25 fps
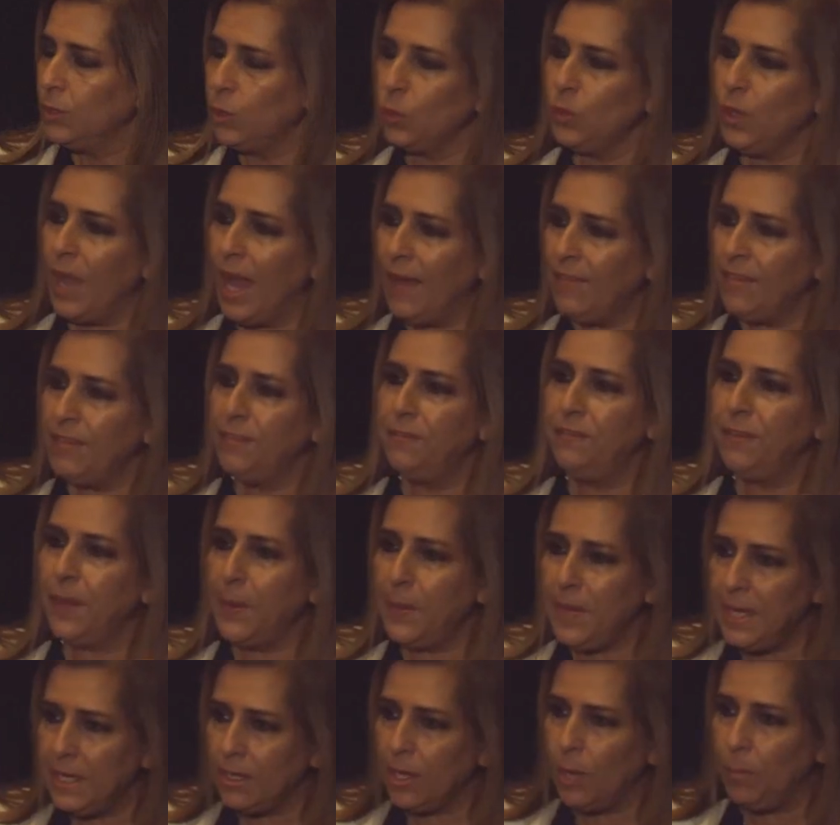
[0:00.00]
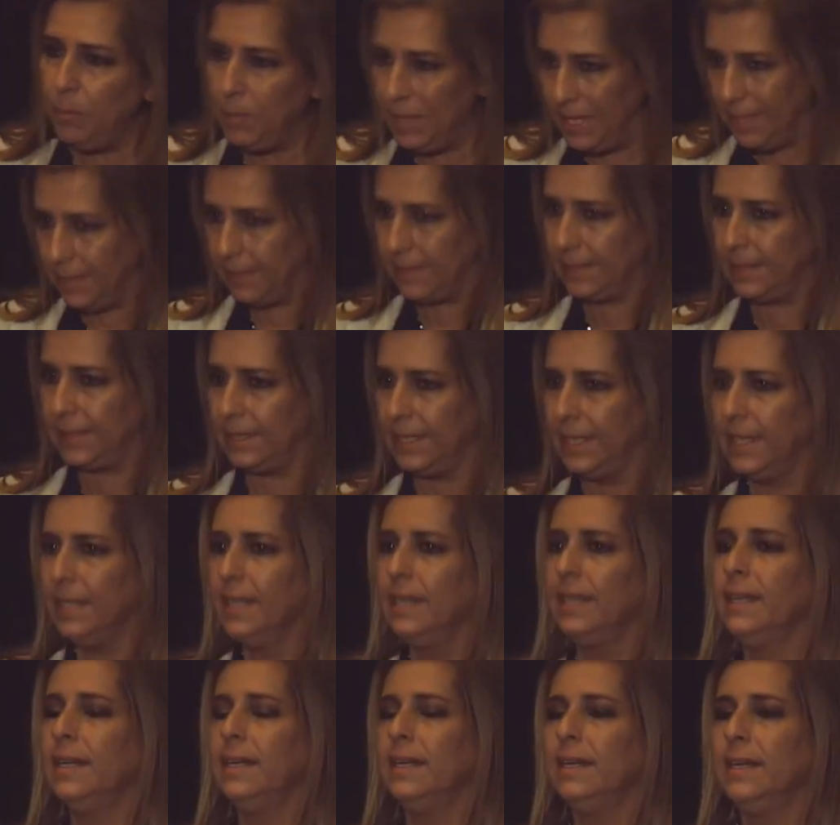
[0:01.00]
So you have a very complex
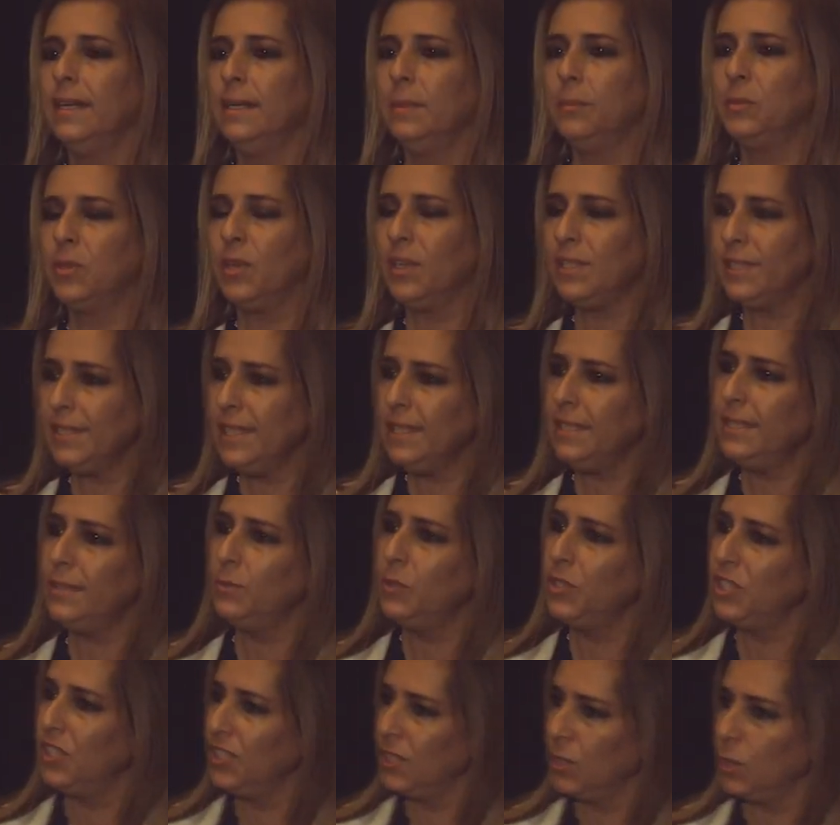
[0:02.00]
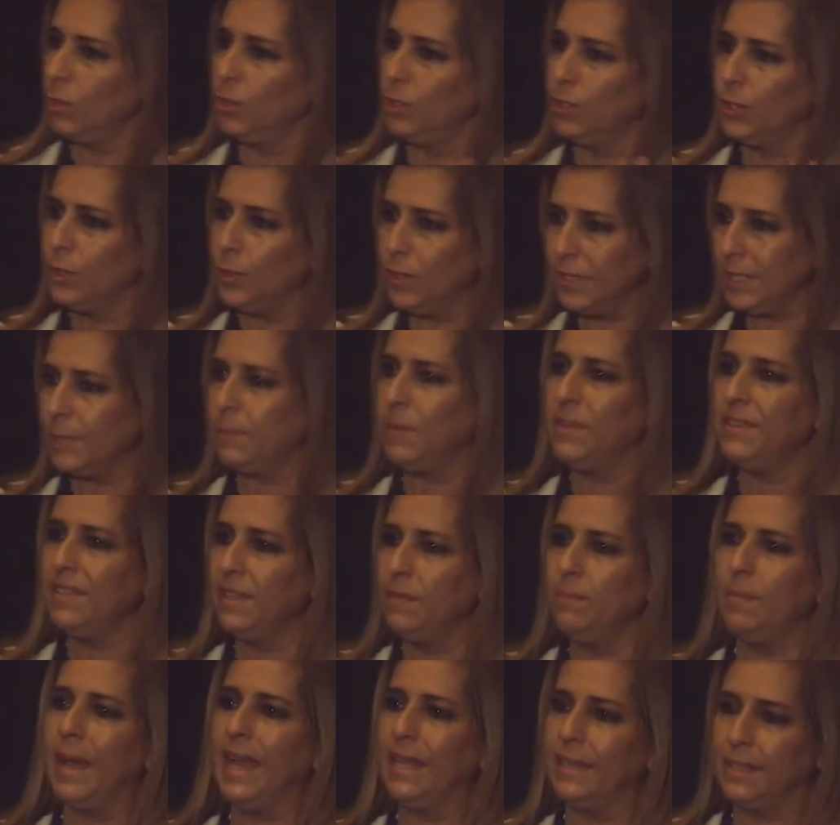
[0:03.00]
uh, process, which is called
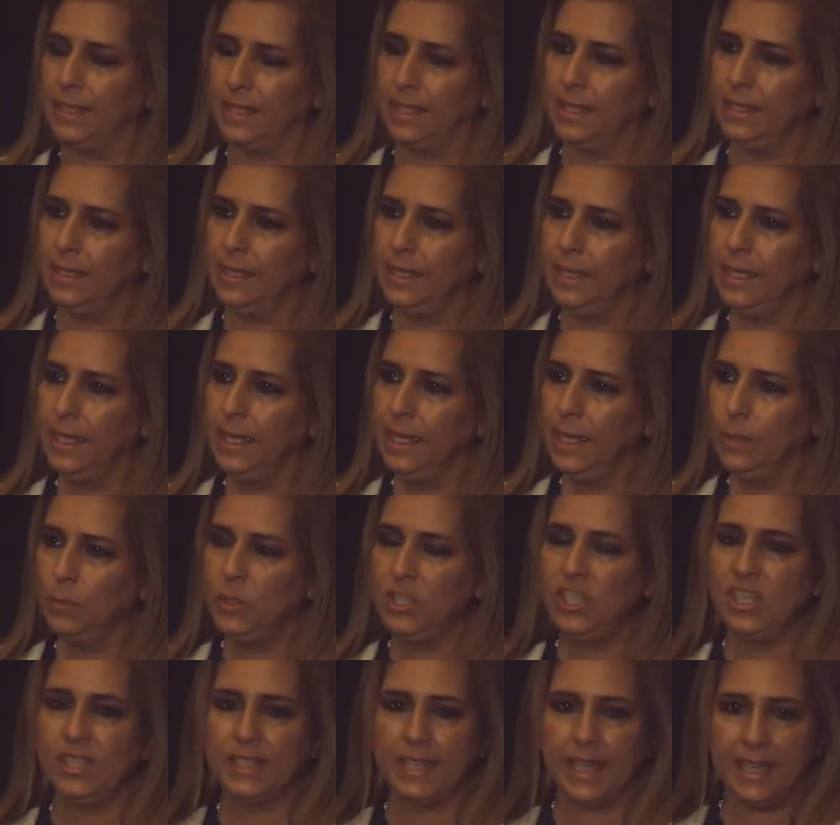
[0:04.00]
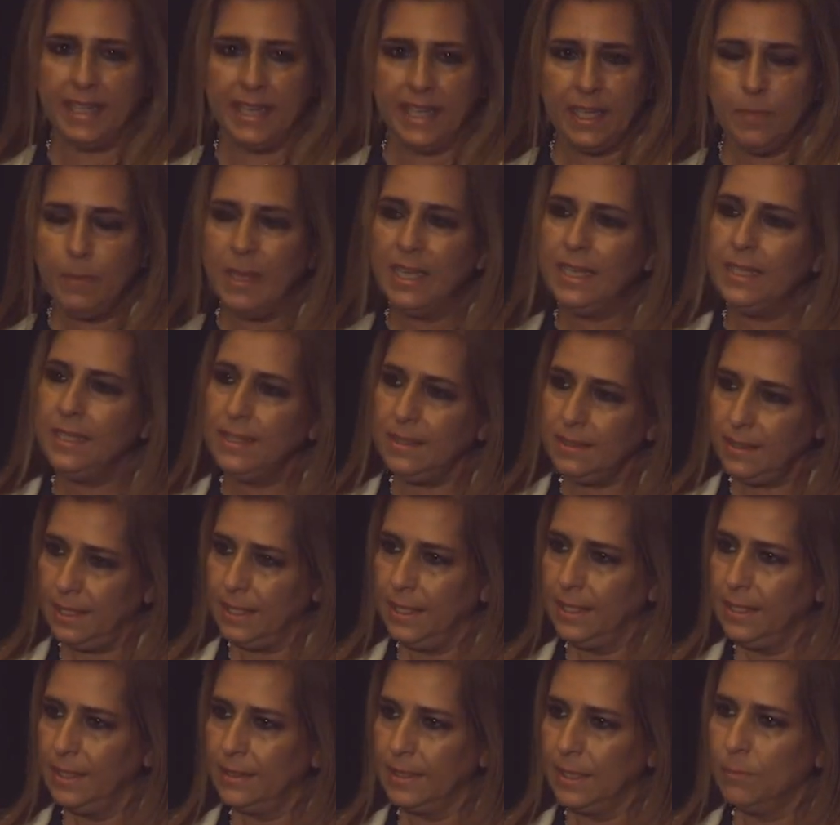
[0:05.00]
correspondent banking, which is enabling
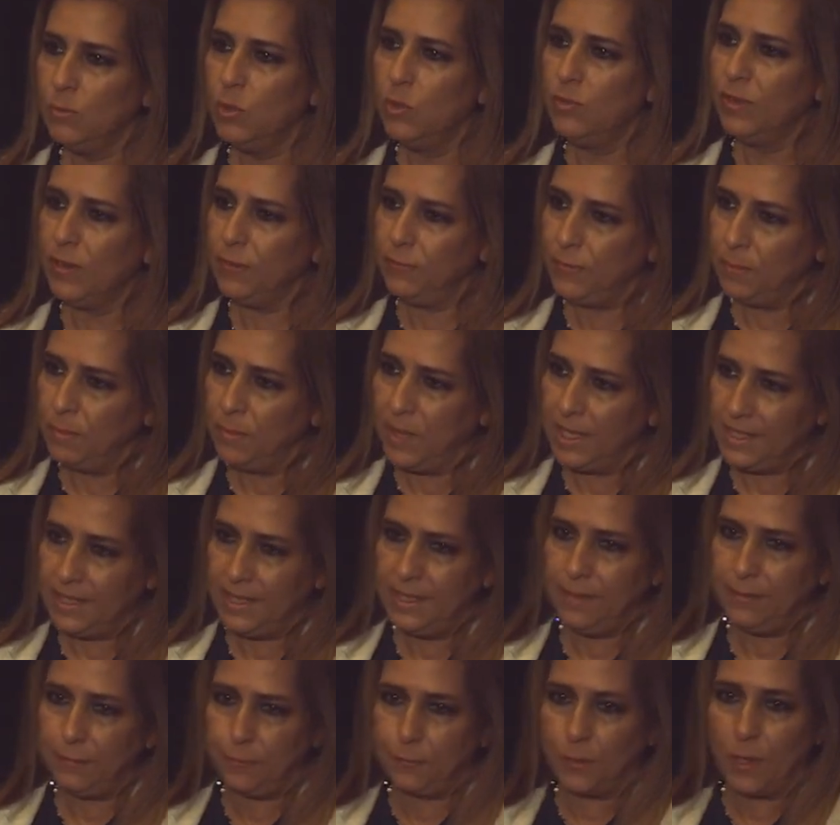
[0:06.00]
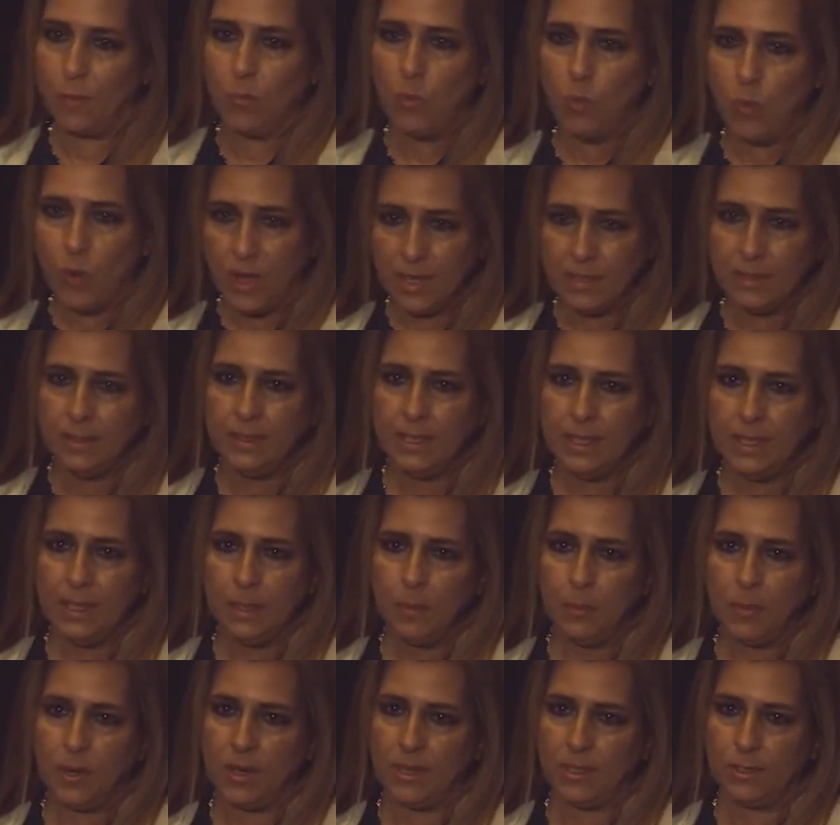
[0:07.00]
the move of money from one
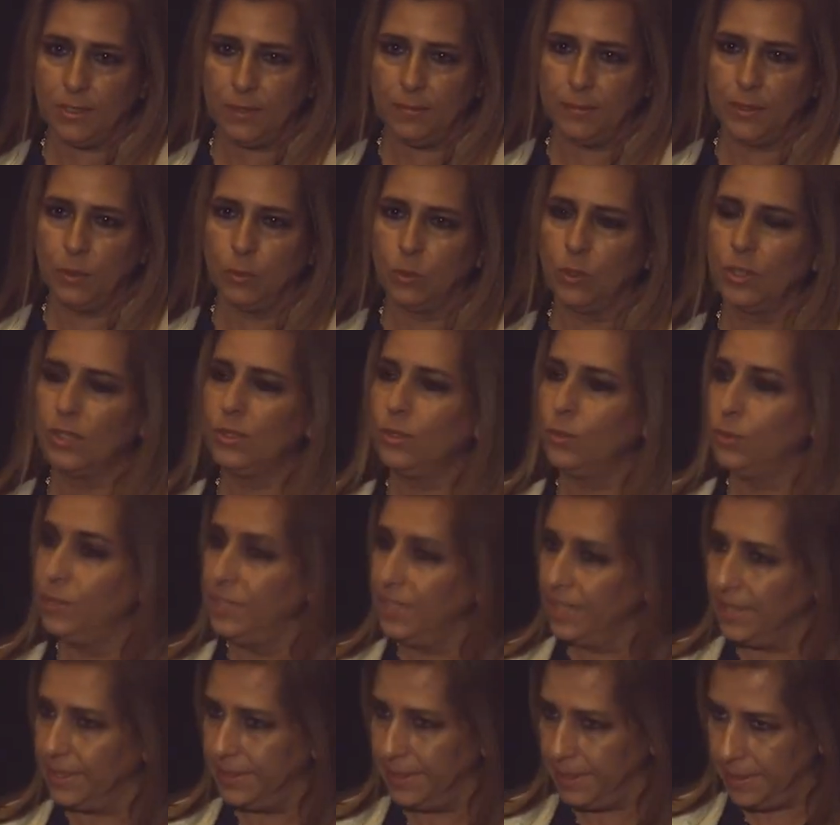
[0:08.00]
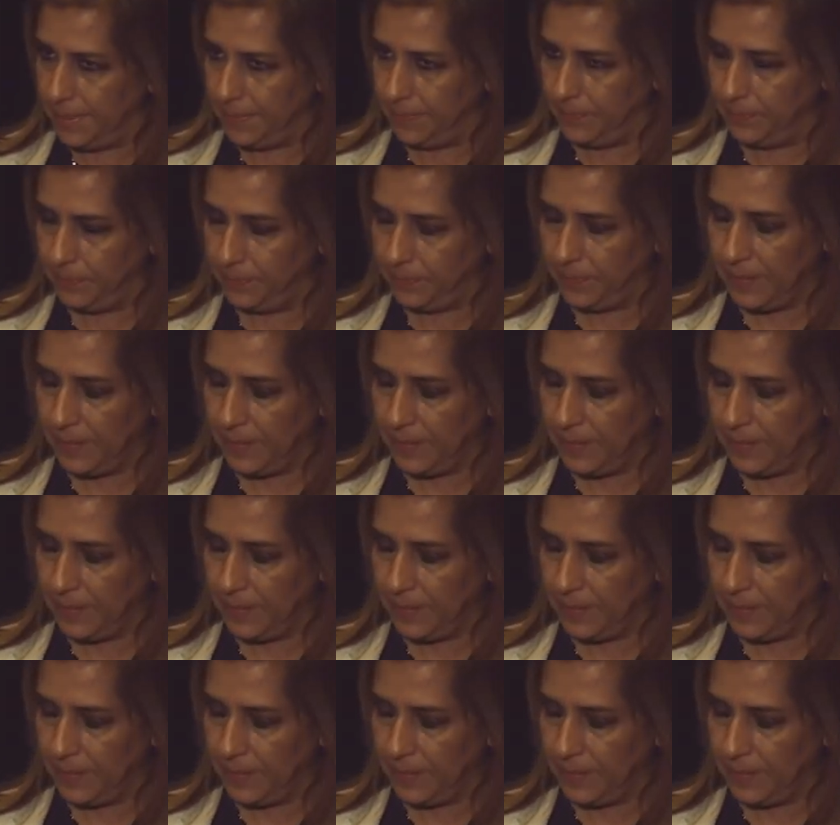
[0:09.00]
part of the world to the other.